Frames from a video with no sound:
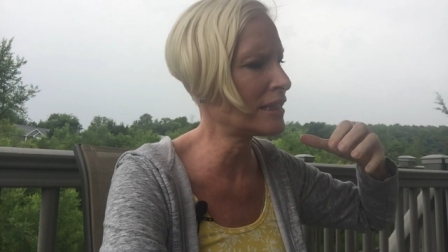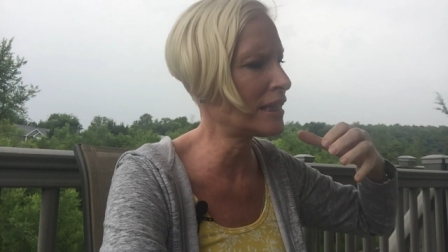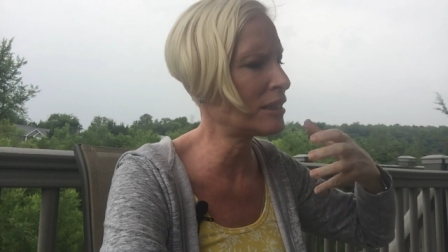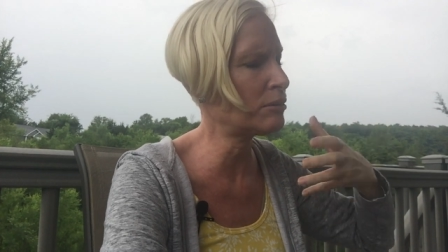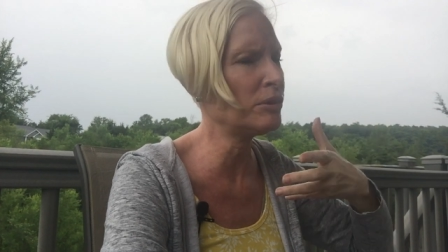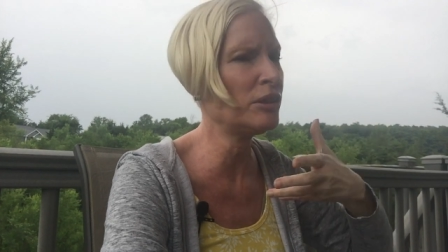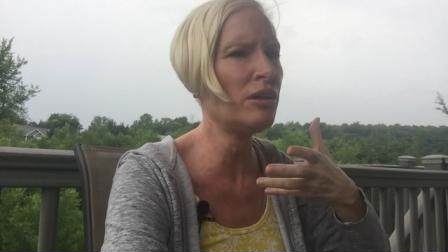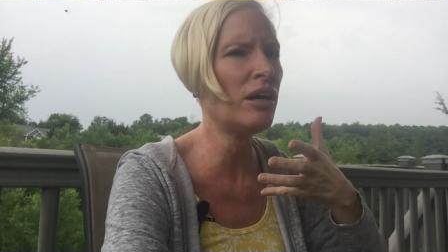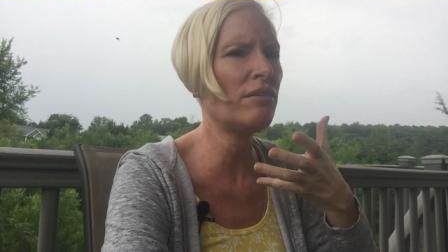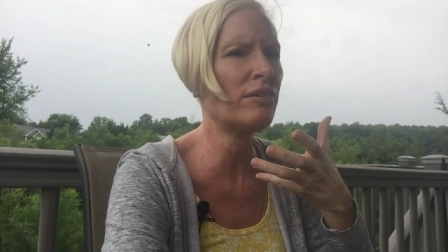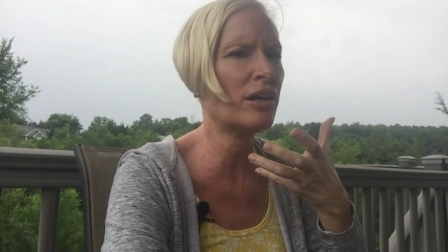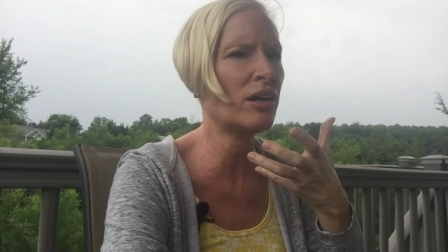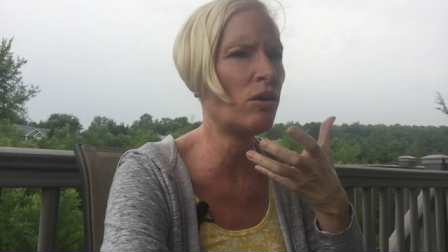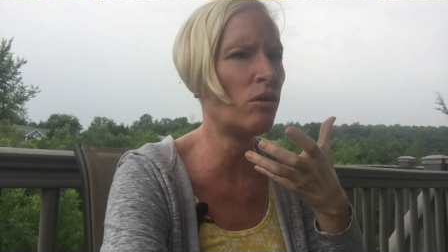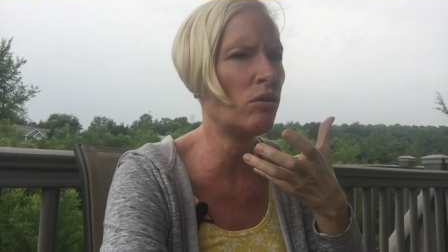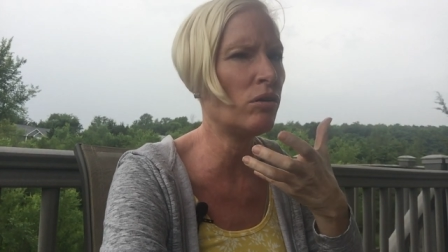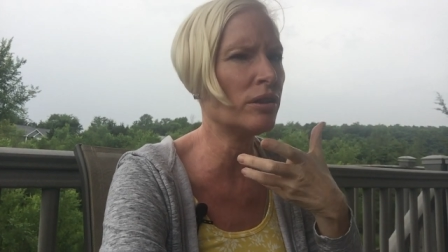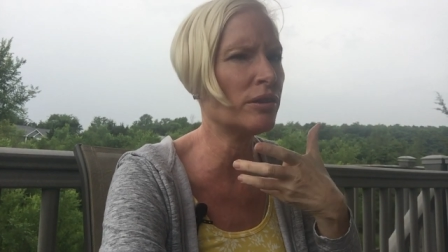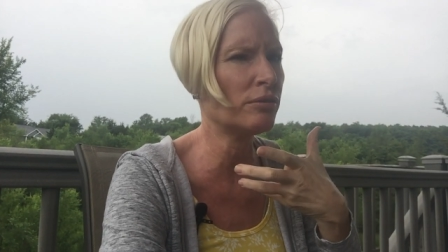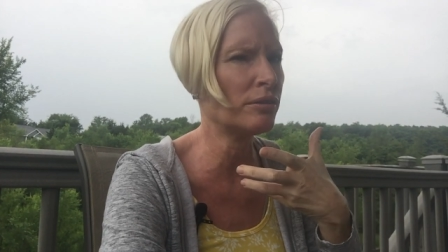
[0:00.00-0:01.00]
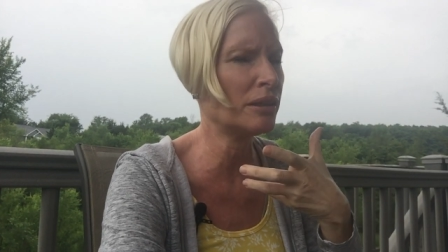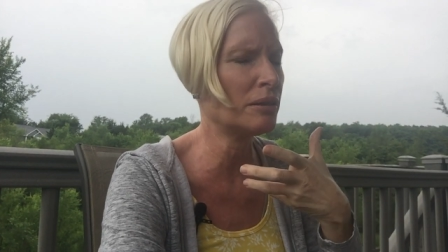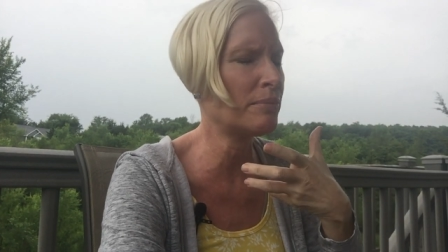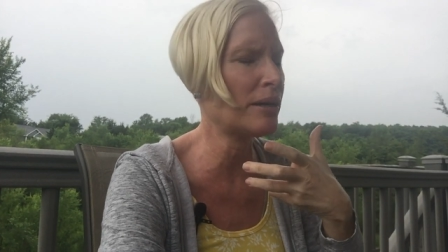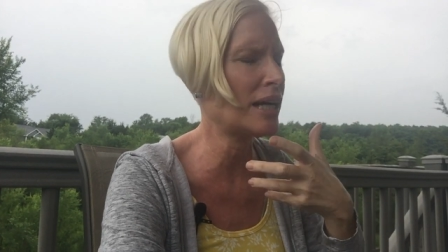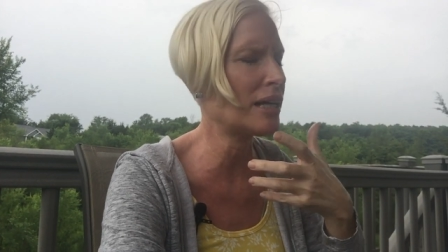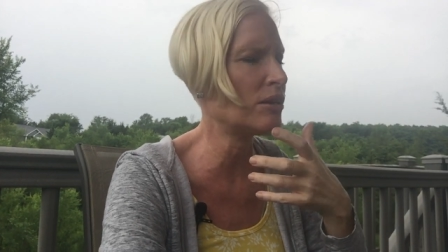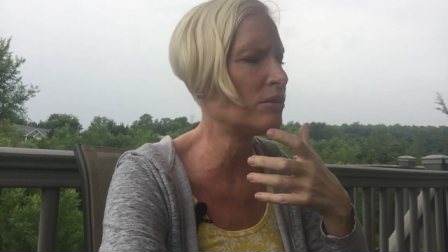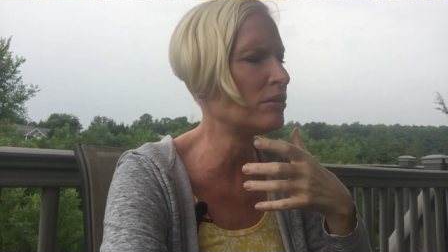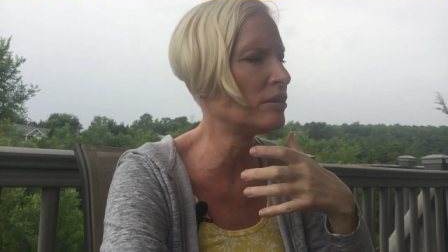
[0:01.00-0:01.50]
Like when you have a cold, a really
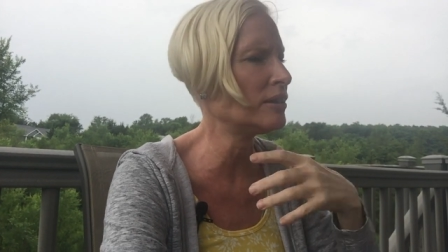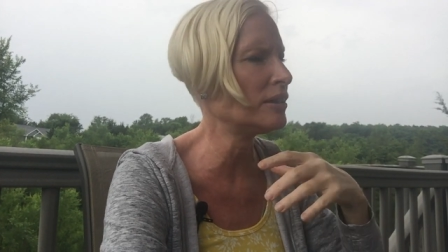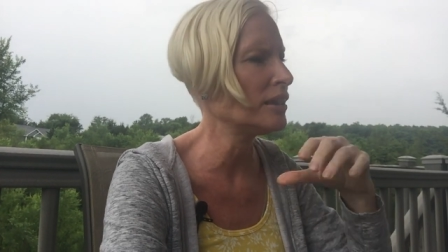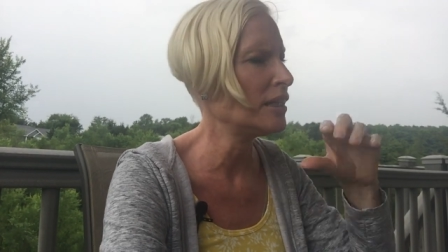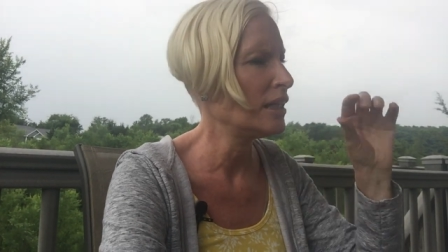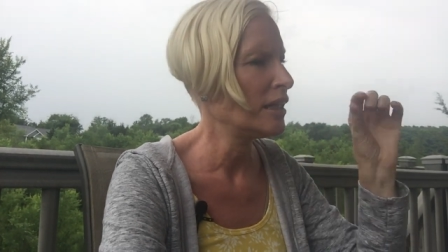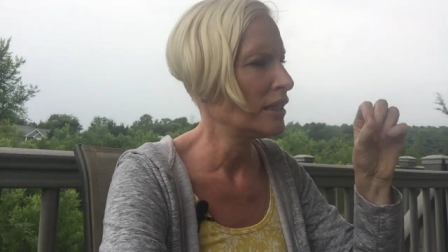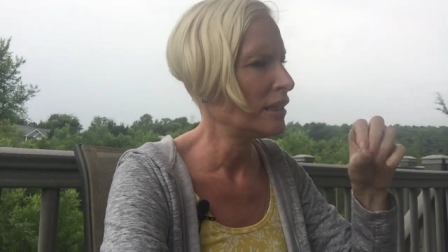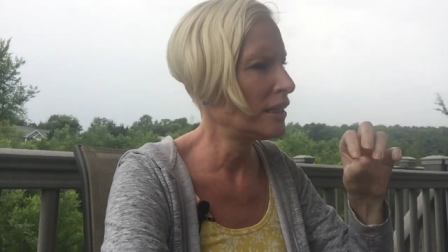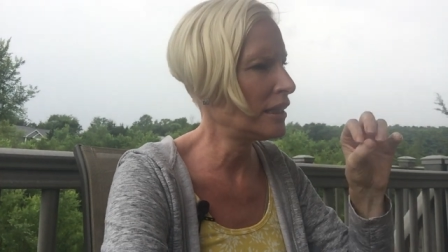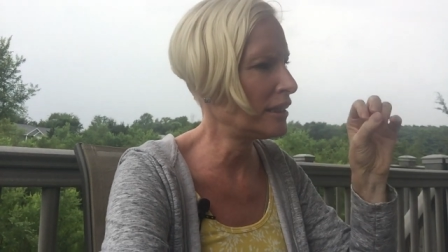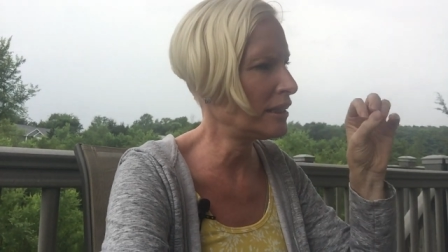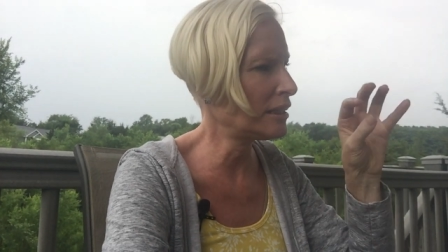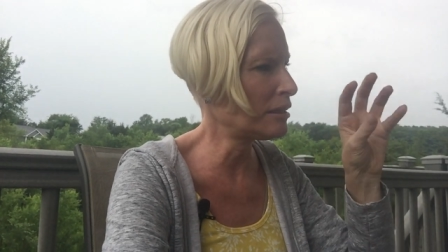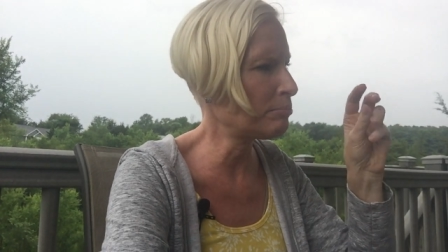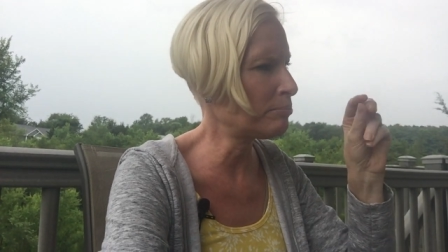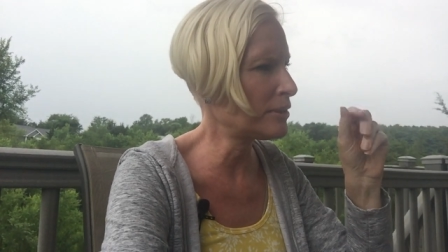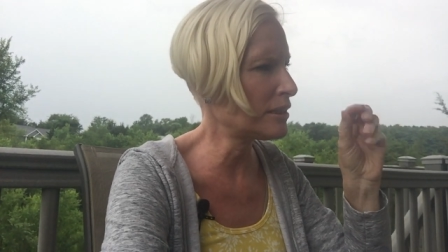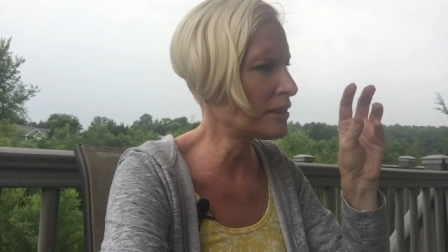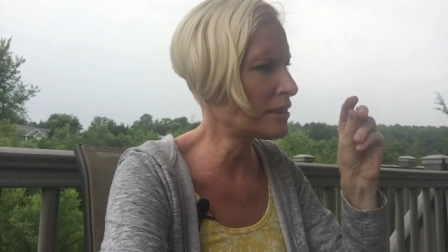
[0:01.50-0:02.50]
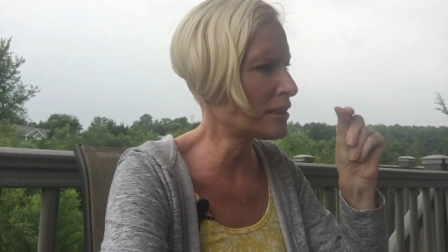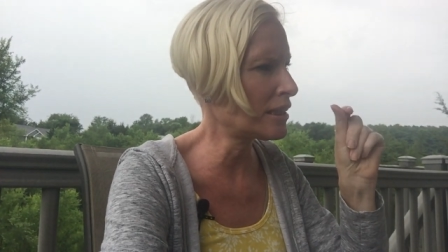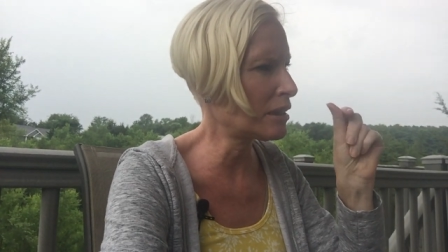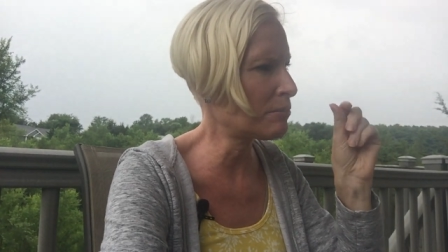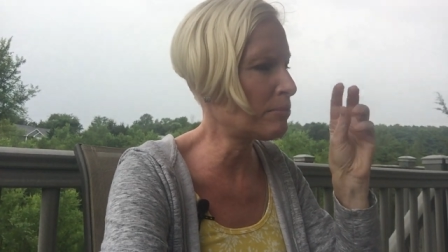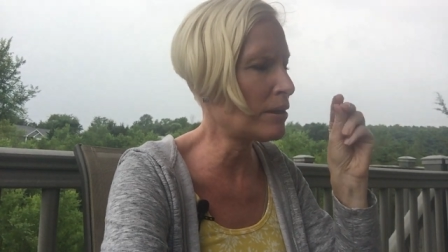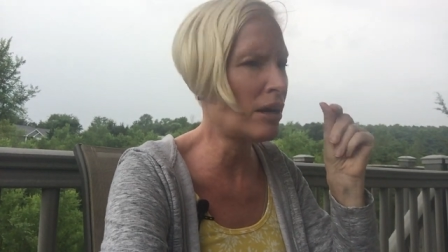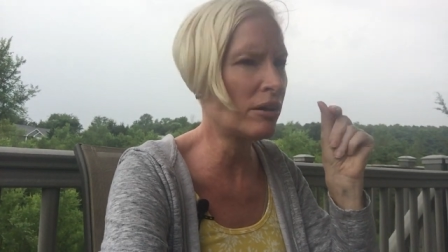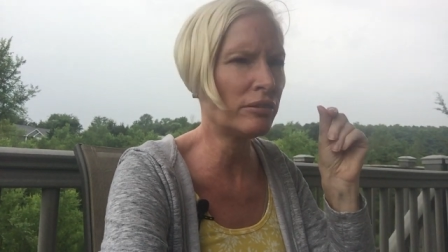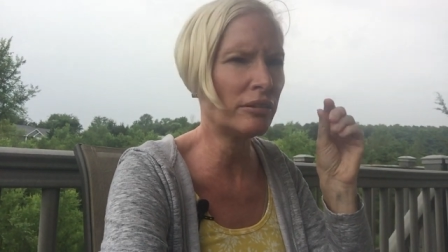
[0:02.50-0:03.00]
bad cold, you dump this
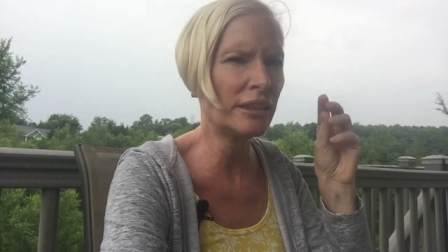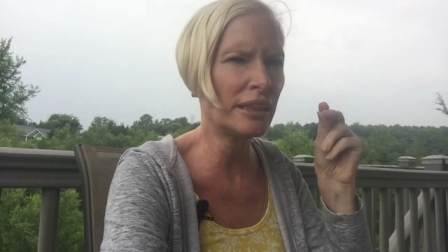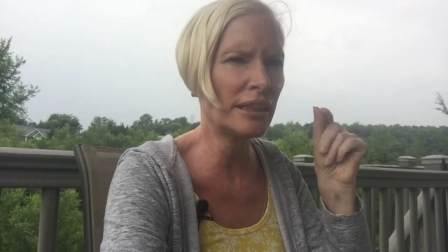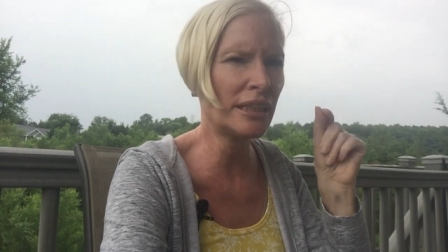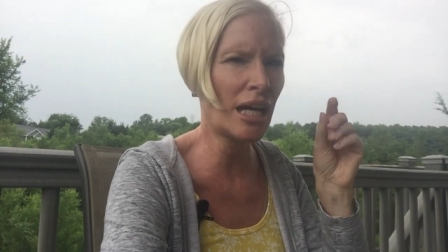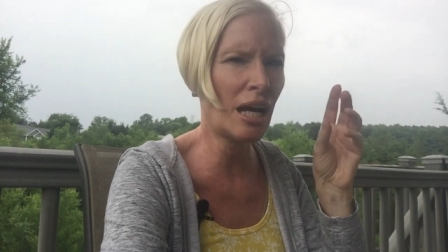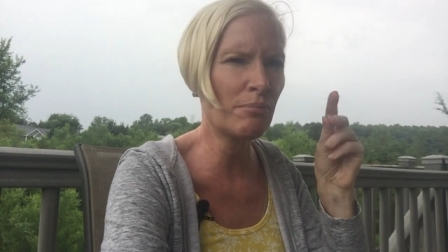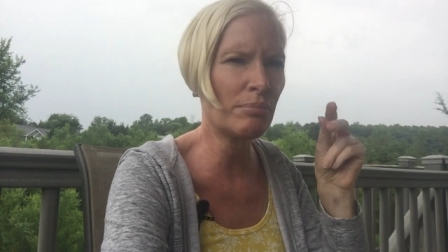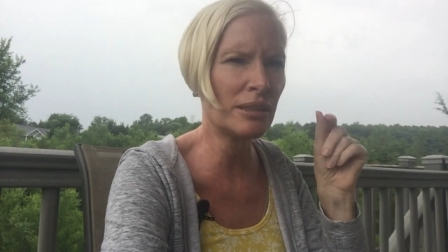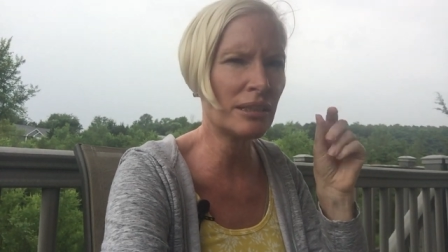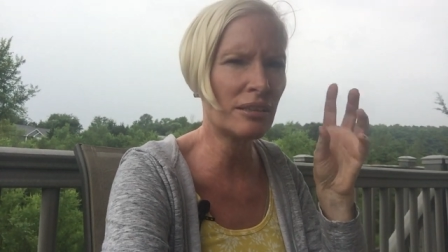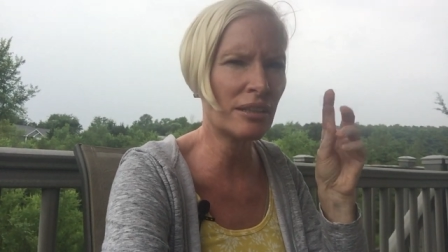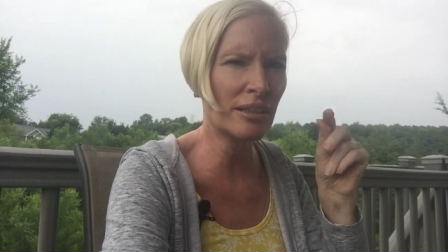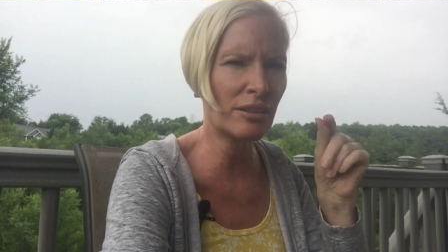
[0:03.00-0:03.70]
like powdery tablets,